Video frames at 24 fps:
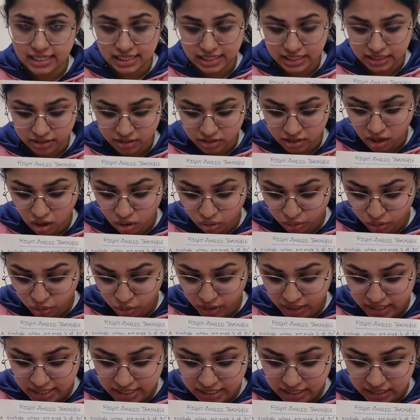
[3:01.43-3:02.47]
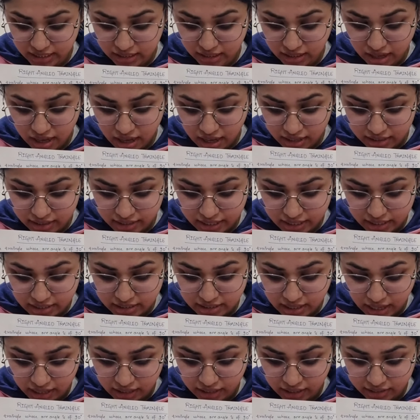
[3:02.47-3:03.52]
AC. Now you can see there
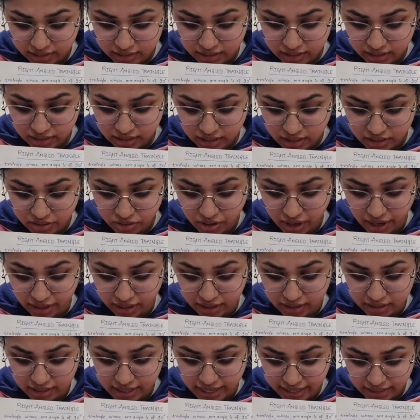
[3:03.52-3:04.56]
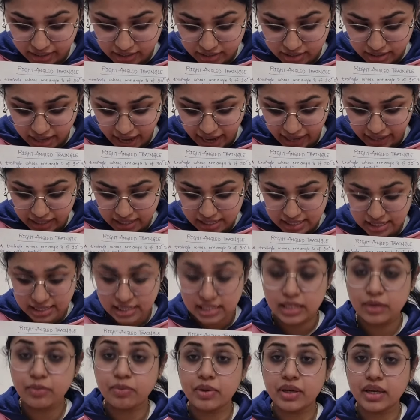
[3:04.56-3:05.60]
is another triangle, let angle
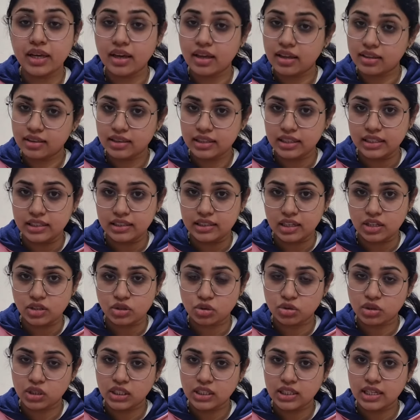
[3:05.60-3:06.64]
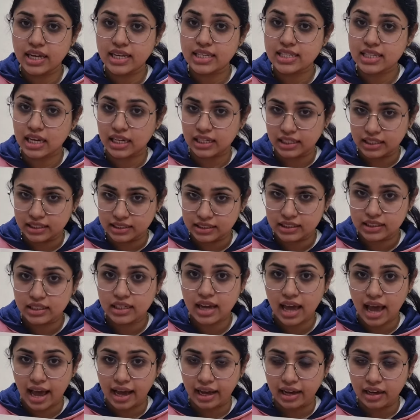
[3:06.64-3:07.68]
C be theta. So theta is
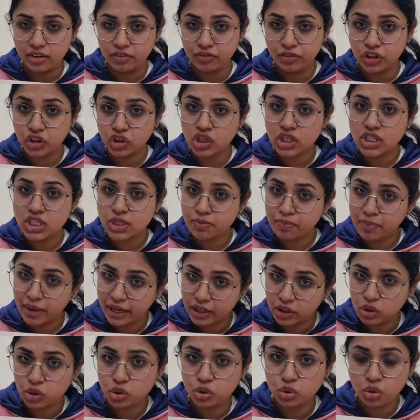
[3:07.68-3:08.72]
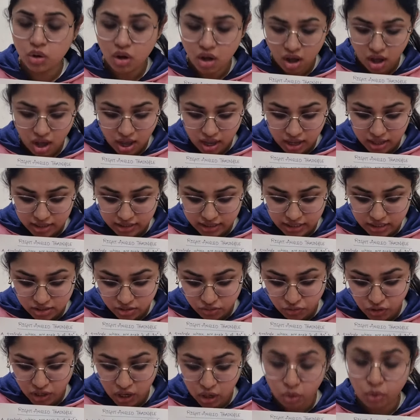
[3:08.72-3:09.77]
another angle. With respect to
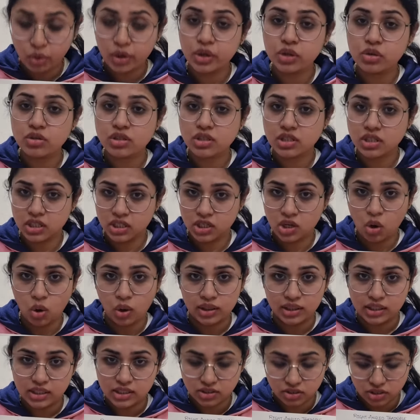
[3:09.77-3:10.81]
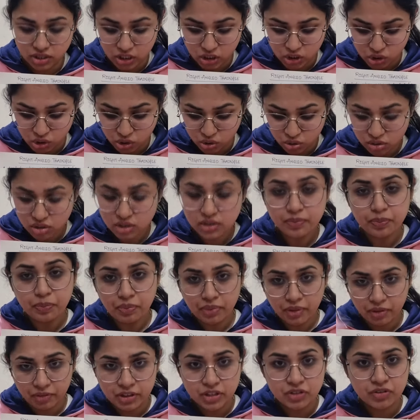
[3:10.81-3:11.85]
this, we are going to study all these ratios,
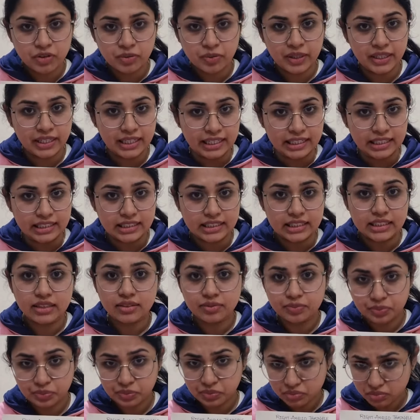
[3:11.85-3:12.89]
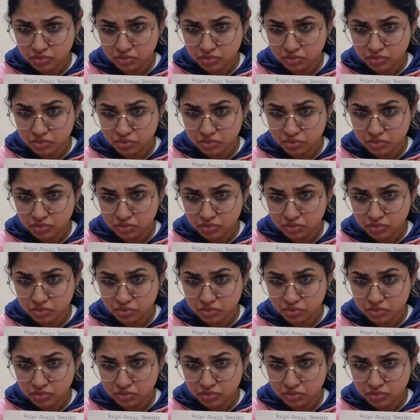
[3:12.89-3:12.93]
which will be dealt in